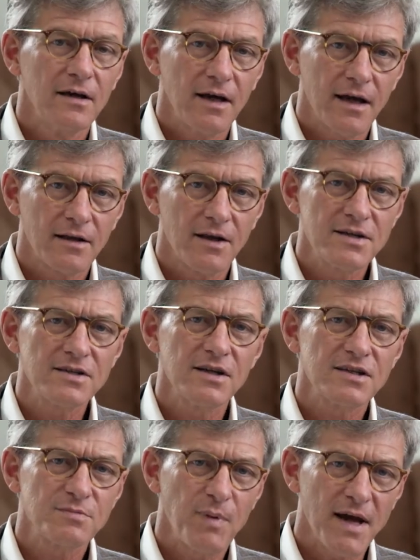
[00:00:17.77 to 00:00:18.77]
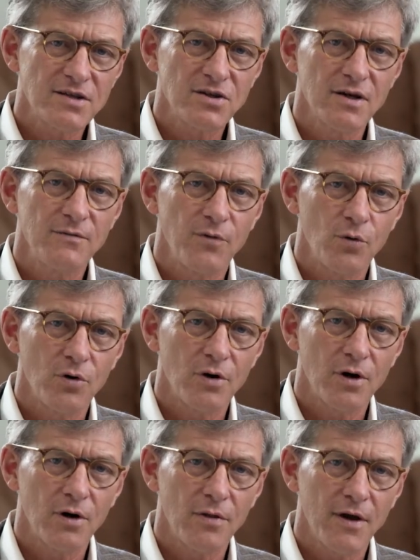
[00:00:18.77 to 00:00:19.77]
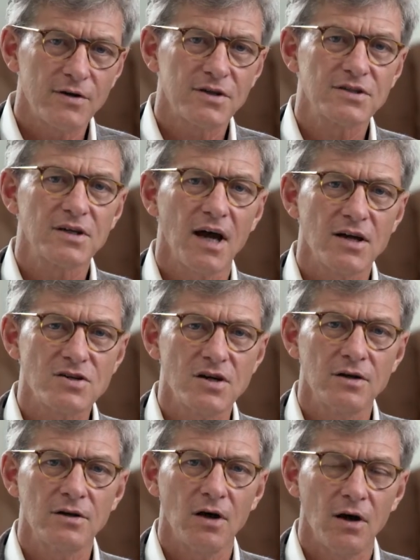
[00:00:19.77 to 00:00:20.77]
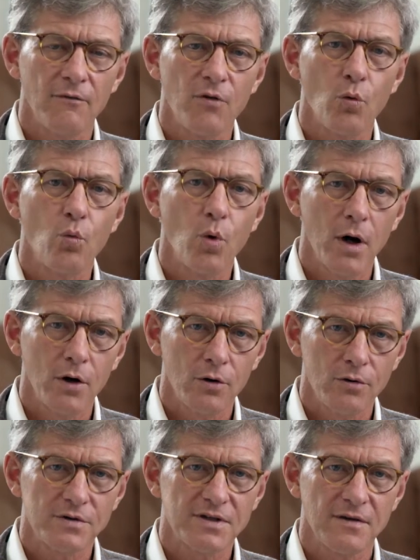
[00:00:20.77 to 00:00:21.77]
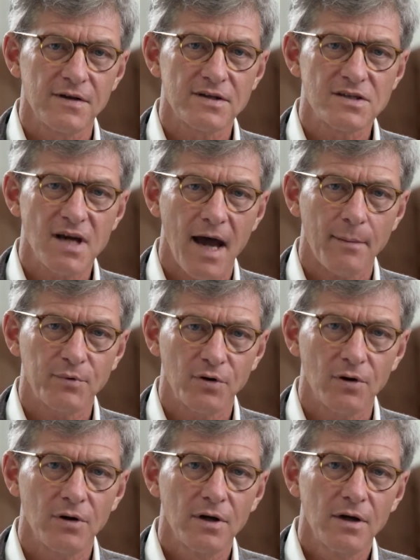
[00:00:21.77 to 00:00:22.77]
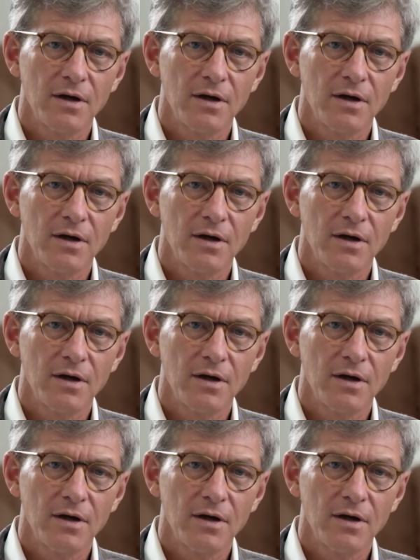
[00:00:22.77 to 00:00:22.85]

And listen especially for their discussion of the woes in this chapter,